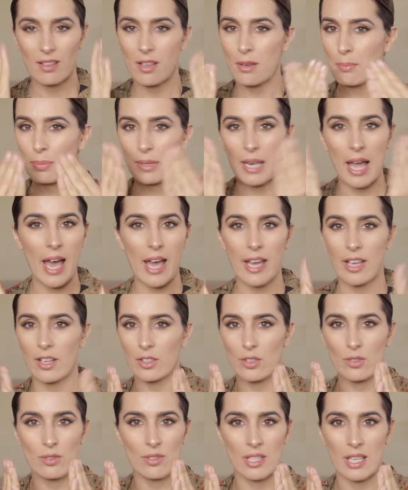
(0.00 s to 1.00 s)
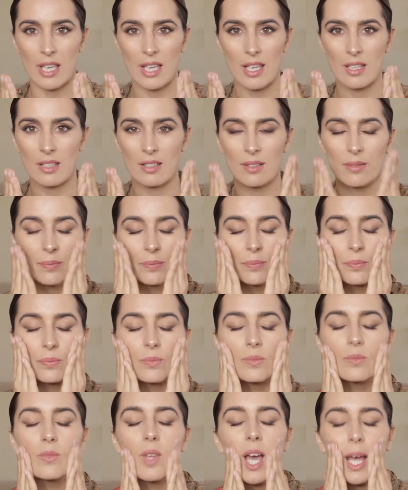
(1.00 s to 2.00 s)
apply on your skin
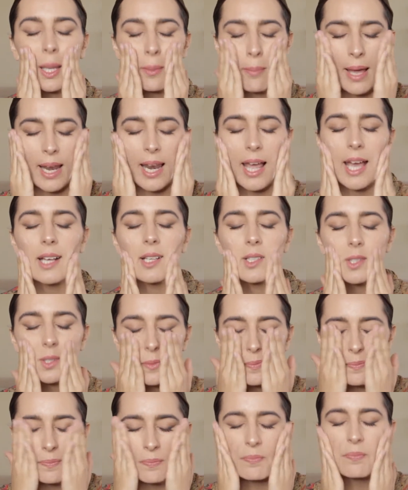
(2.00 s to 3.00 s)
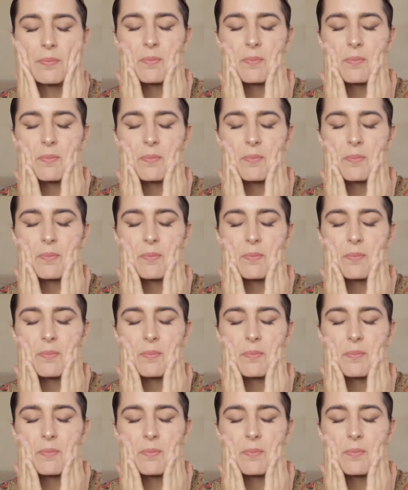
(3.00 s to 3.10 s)
and relax.